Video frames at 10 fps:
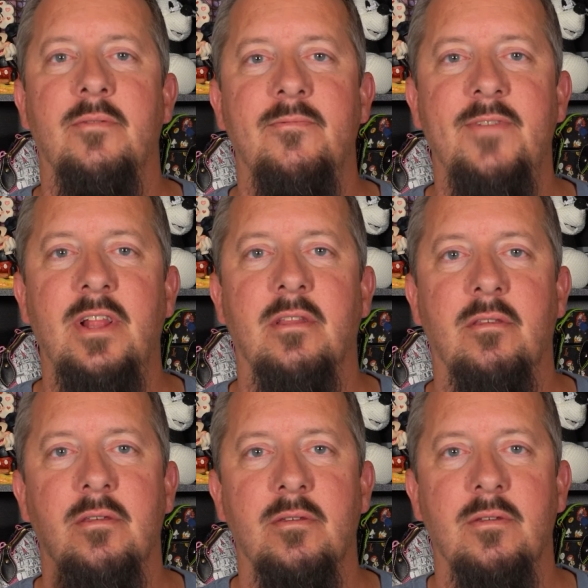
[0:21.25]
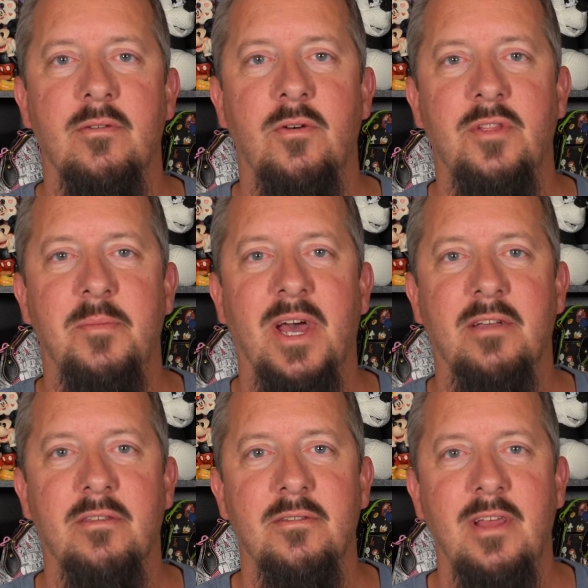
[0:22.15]
Villains only
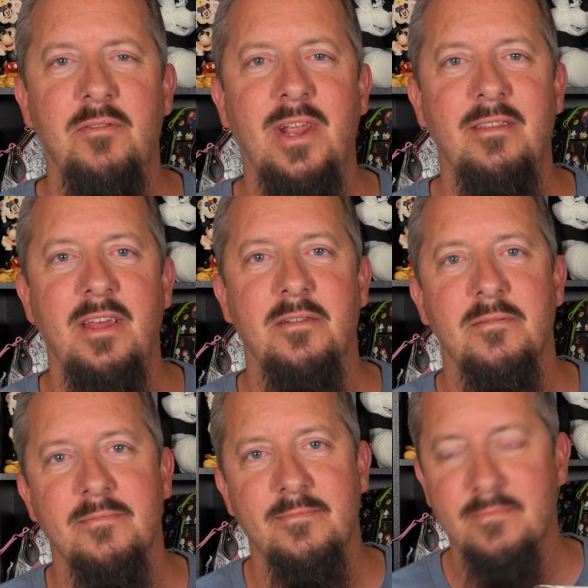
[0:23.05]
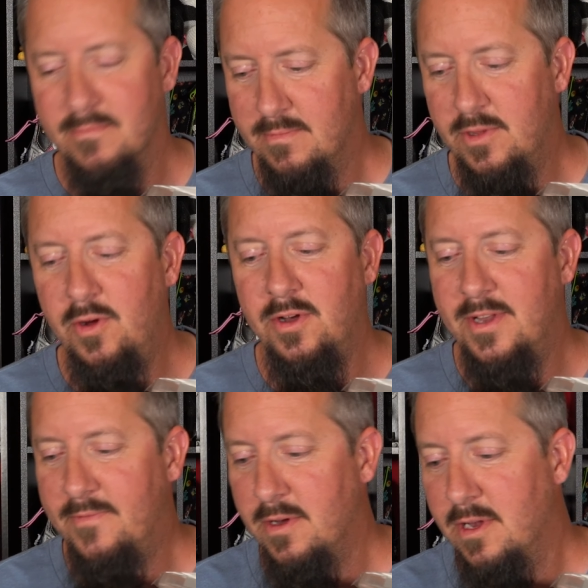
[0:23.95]
box. That's what I said. You heard
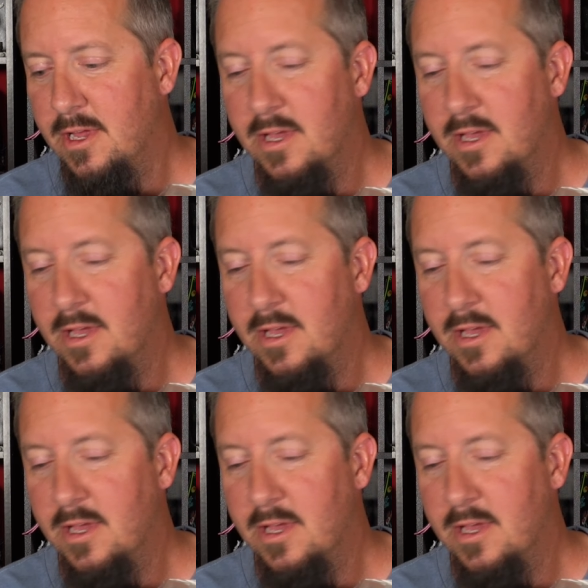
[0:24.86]
different.